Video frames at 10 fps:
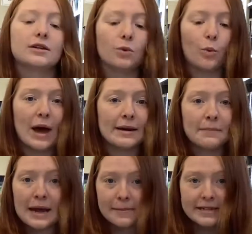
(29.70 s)
wet
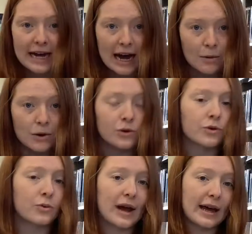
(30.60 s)
paper towel or
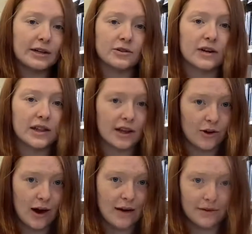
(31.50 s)
rags or anything you
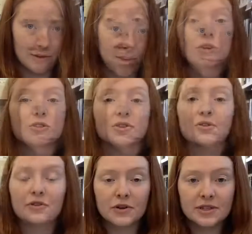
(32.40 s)
have in your house. So the
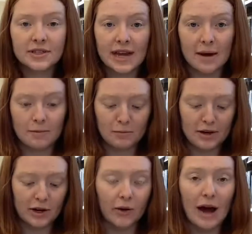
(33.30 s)
first step will be
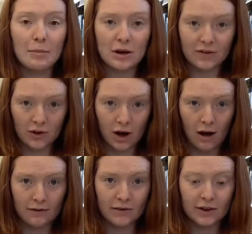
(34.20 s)
to grab one of your
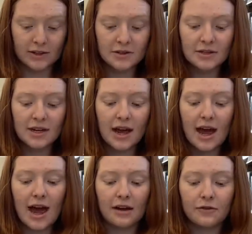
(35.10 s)
coffee filters,
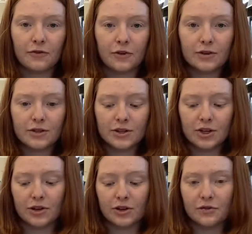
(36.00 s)
and first
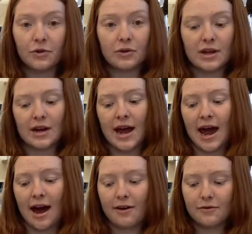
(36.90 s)
you're going to fold it in half.